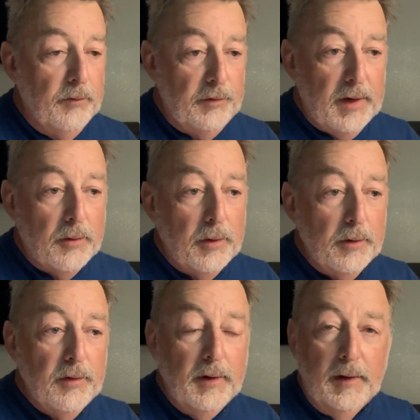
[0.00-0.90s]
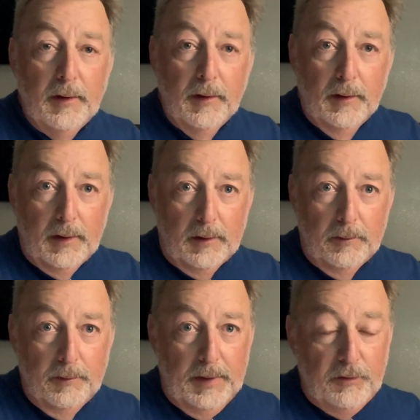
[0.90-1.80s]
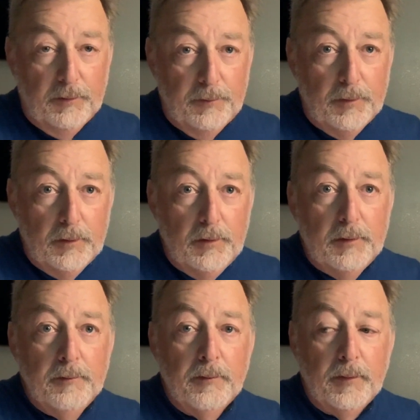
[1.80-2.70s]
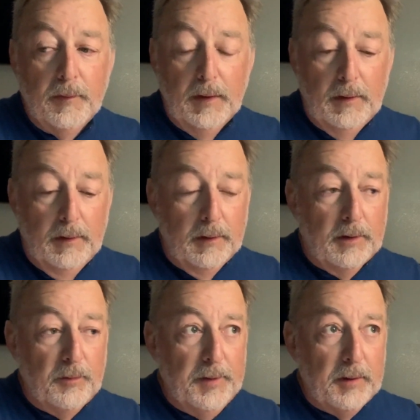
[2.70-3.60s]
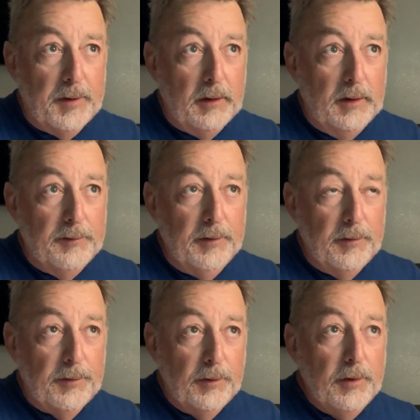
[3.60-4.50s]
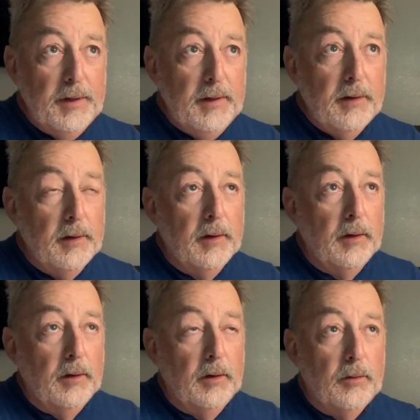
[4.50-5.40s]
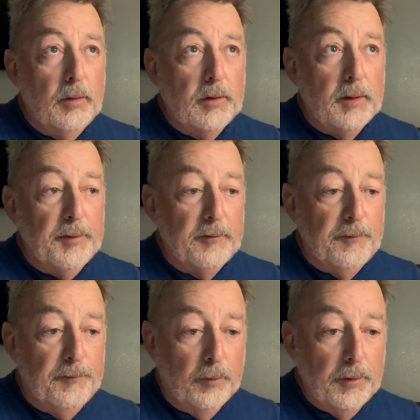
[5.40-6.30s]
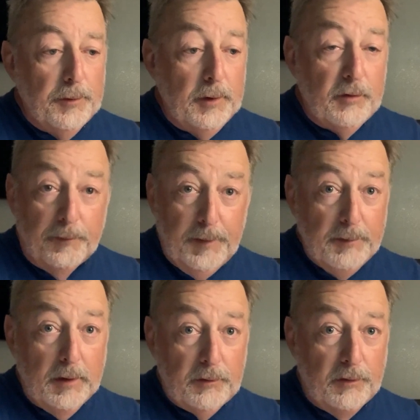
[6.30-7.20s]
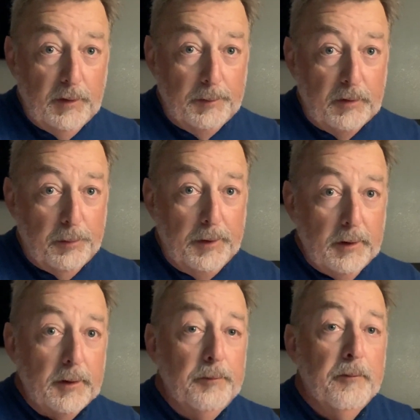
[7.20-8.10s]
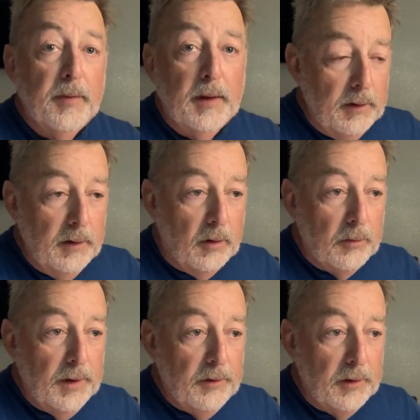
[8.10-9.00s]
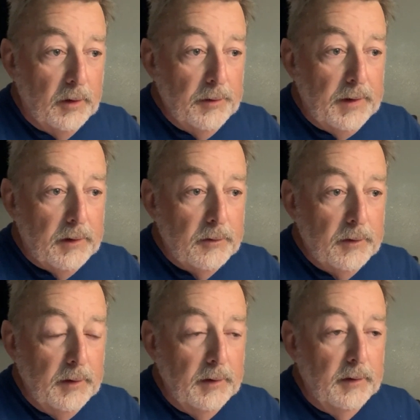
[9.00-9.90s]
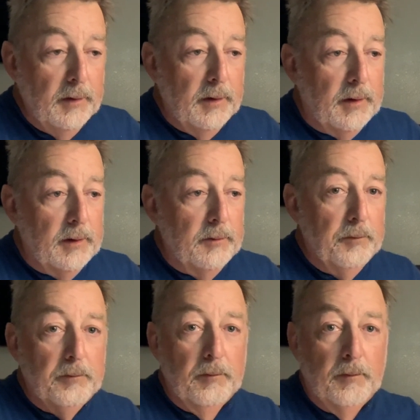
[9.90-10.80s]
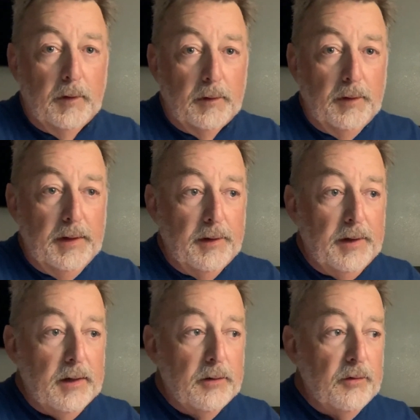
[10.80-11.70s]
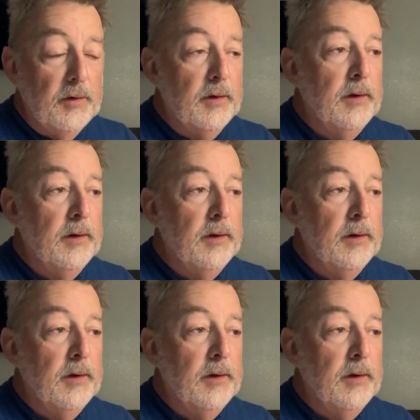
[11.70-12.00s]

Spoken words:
showered, ate some food, got to bed about 11:30, woke up at 4:30, so 5 hours of sleep. That's pretty good. All ready to go now, all kitted out,